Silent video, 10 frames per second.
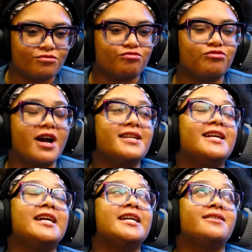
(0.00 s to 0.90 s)

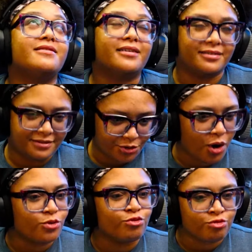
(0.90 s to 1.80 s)
Running. You
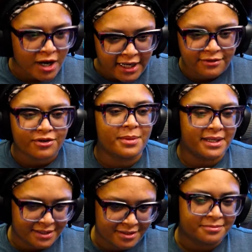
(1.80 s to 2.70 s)
are running from
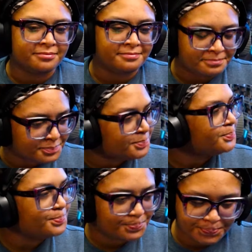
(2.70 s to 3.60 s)
it.
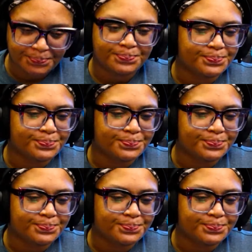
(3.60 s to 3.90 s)
Mm-hmm.